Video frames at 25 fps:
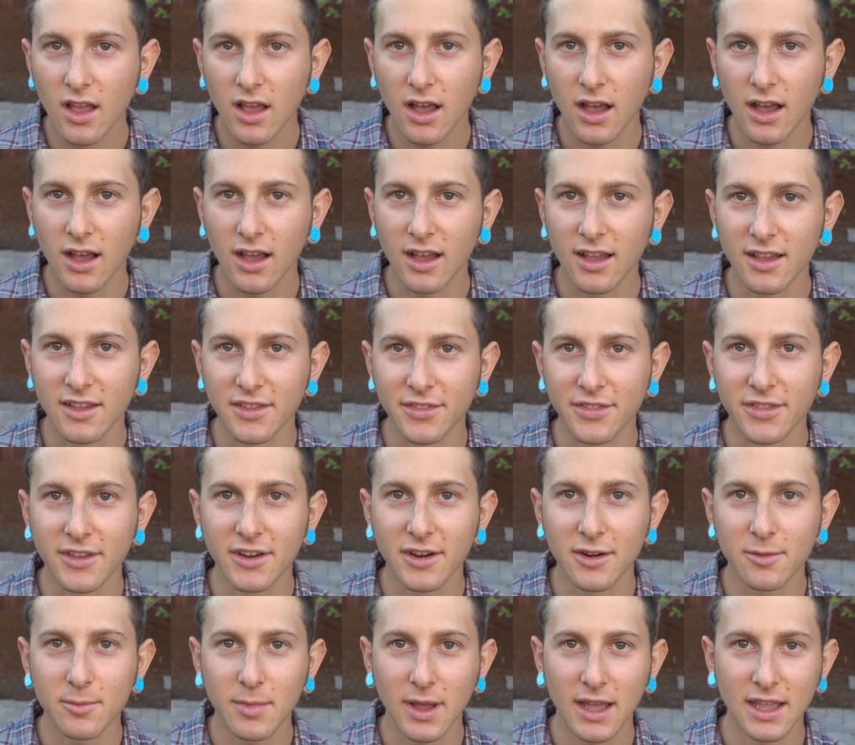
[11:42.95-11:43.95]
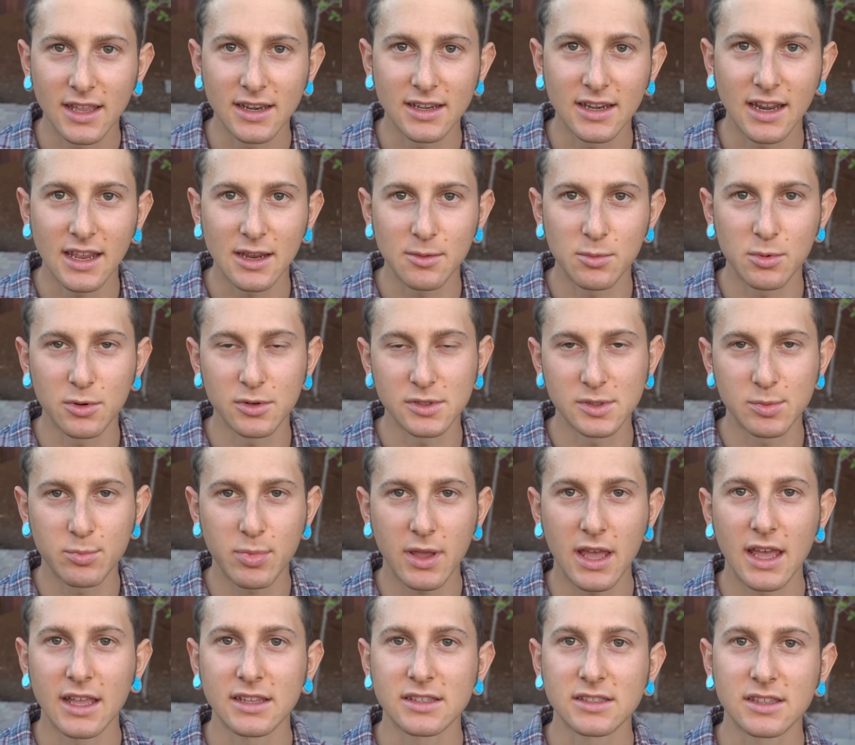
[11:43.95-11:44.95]
They're my neighbor's
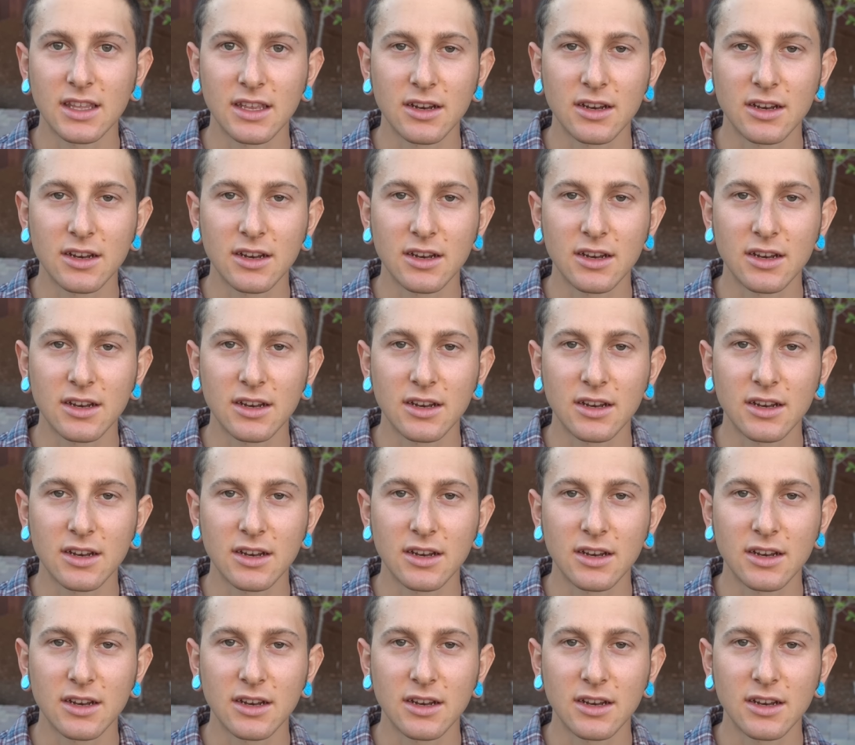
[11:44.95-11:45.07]
pets.